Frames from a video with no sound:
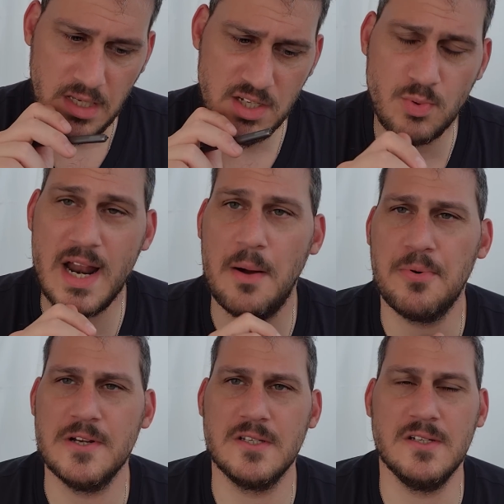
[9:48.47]
is without
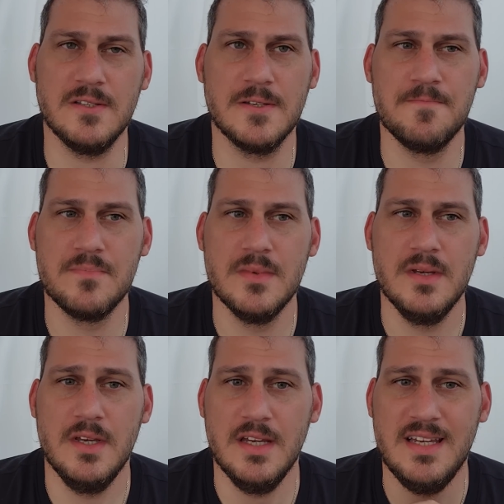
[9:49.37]
precedent.
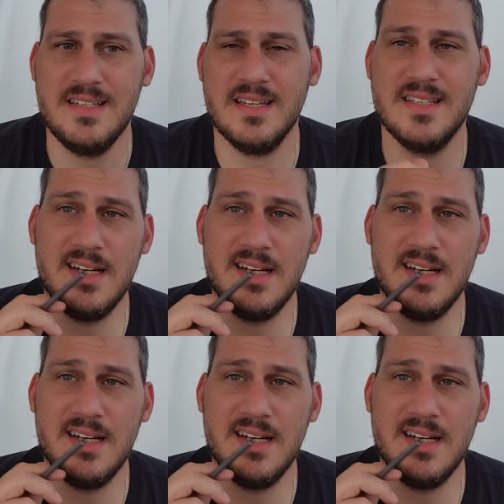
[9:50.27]
He says